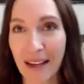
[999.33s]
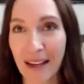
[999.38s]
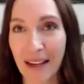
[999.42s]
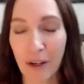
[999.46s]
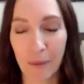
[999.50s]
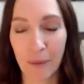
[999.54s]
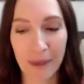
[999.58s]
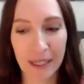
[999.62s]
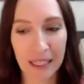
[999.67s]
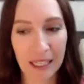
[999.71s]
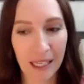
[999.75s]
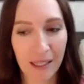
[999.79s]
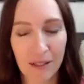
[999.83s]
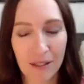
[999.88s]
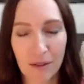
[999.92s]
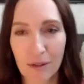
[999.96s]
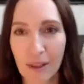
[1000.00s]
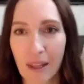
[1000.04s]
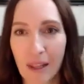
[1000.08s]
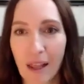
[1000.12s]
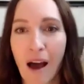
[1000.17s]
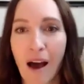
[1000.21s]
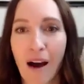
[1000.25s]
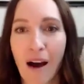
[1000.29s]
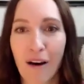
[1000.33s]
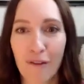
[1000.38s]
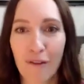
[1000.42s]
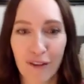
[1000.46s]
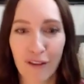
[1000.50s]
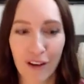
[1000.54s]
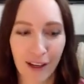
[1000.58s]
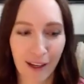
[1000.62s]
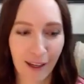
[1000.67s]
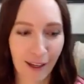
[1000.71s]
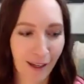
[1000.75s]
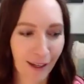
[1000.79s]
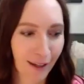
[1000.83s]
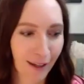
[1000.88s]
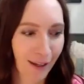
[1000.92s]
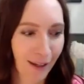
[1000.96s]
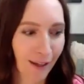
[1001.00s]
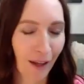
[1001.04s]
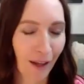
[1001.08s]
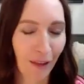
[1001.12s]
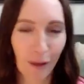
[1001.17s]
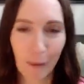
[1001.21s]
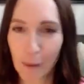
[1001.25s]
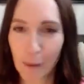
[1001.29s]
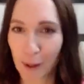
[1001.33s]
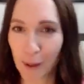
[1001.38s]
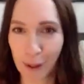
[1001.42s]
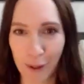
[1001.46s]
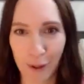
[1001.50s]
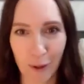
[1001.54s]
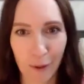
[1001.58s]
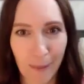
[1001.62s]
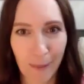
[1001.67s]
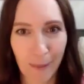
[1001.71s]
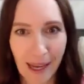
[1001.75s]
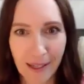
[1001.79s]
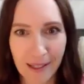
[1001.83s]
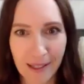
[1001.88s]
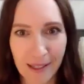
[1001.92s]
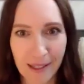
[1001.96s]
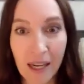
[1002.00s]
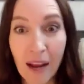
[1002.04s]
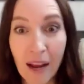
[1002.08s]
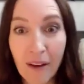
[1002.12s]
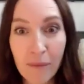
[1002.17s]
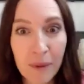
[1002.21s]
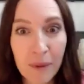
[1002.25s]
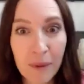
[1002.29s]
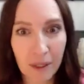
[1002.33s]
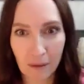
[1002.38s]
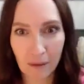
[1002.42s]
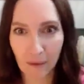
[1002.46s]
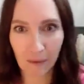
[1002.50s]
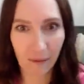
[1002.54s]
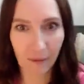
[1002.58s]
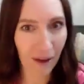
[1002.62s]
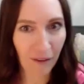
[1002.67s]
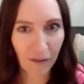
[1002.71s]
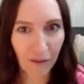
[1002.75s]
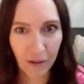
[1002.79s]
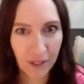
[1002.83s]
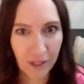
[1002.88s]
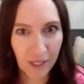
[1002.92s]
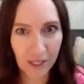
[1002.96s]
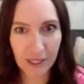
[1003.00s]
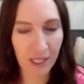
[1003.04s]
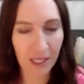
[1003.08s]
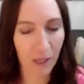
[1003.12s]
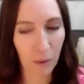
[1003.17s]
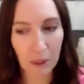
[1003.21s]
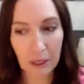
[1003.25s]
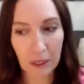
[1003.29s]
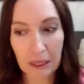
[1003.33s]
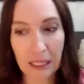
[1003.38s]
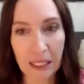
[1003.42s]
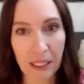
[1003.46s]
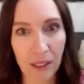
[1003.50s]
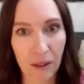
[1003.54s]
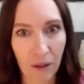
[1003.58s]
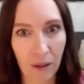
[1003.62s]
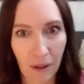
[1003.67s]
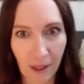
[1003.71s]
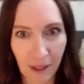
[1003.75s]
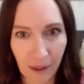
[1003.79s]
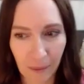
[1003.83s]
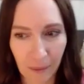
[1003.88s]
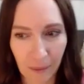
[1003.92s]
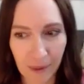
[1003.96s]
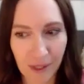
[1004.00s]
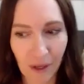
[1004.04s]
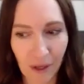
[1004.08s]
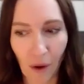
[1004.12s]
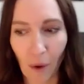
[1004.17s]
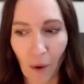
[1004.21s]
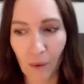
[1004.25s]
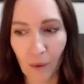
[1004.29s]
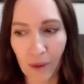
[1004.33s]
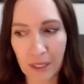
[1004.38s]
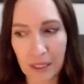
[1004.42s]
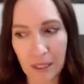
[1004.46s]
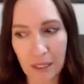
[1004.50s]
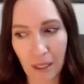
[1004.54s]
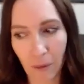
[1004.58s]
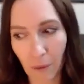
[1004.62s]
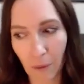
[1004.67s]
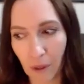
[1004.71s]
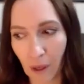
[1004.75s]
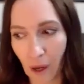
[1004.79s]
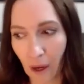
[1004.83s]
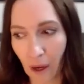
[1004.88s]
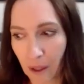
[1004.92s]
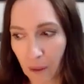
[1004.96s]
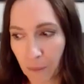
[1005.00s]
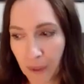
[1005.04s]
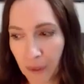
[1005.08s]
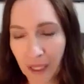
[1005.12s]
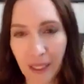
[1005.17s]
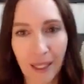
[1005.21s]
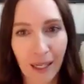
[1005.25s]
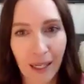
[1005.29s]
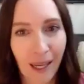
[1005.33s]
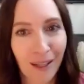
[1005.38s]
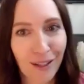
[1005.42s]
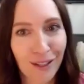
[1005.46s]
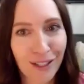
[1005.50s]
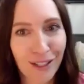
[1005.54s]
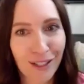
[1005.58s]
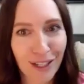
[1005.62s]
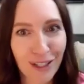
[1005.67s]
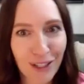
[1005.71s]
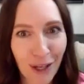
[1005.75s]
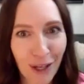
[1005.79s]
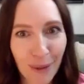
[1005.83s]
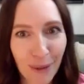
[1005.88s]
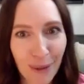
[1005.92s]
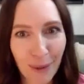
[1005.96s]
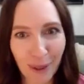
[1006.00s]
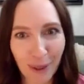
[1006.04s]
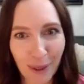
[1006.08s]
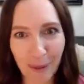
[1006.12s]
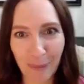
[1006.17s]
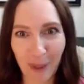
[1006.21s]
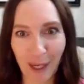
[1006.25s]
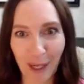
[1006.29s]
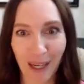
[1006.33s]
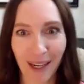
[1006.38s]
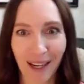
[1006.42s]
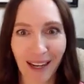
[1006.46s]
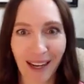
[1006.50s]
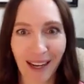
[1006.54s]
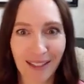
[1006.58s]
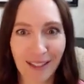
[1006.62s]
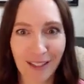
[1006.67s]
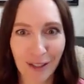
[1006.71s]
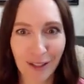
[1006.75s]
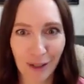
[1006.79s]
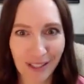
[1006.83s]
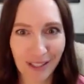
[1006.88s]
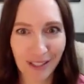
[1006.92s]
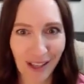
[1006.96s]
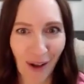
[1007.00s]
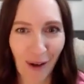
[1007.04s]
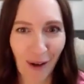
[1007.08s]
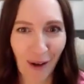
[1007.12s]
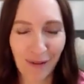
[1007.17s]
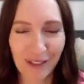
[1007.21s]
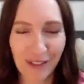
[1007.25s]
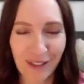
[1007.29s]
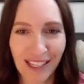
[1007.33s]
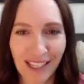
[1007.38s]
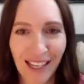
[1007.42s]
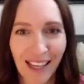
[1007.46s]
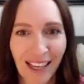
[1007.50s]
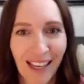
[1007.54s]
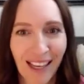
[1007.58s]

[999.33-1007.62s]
I know my kids love the personal best. And I've been, ever since they were little, I was always like, we're not competing against each other, we're competing against ourselves.